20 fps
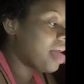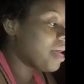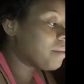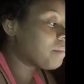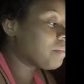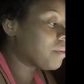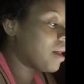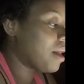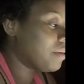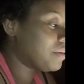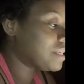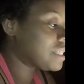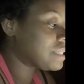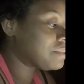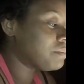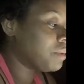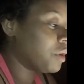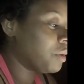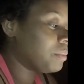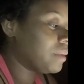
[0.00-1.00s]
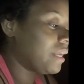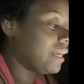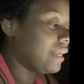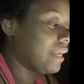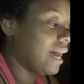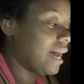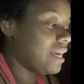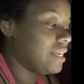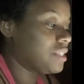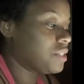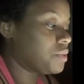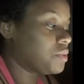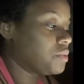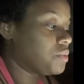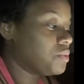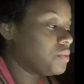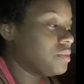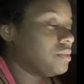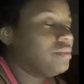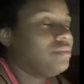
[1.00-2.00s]
Proudest moment in high
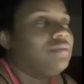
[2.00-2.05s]
school.